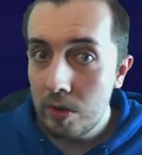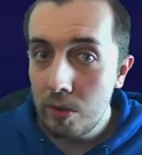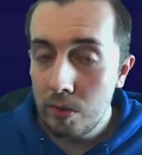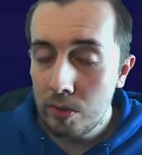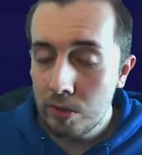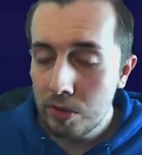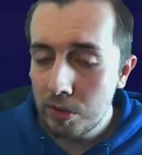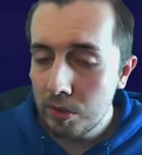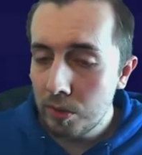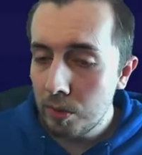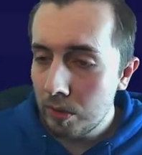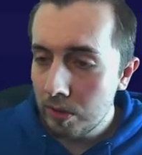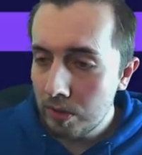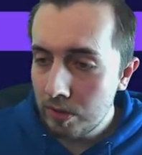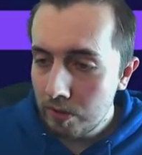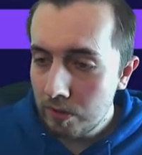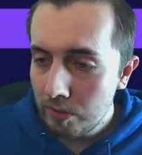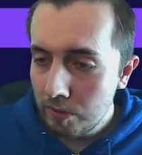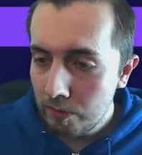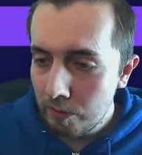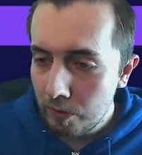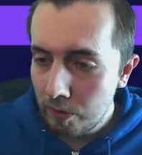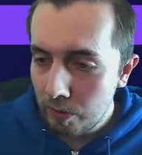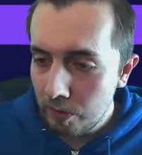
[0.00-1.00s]
squad
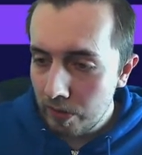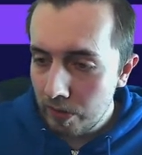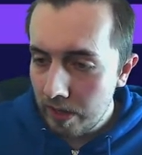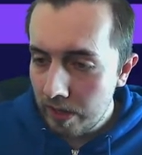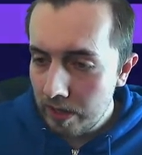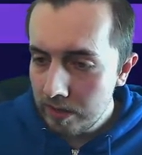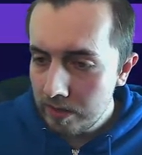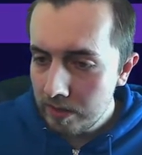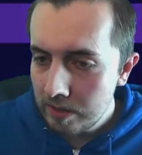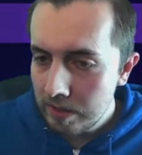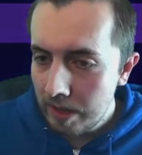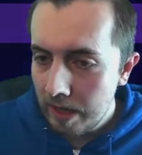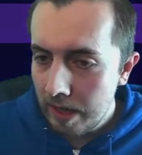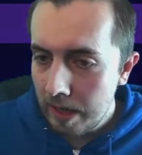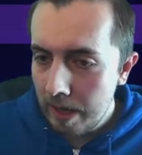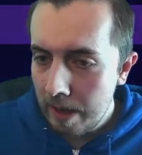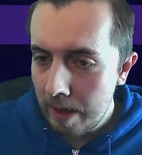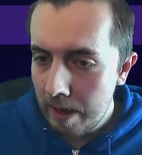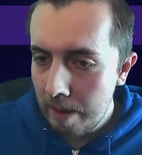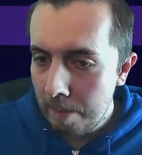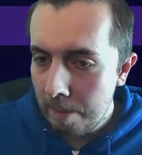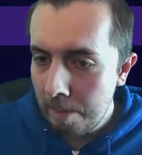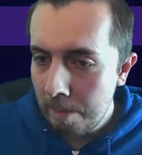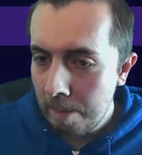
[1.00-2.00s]
for this.
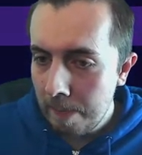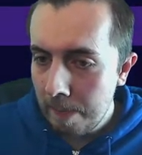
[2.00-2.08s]
And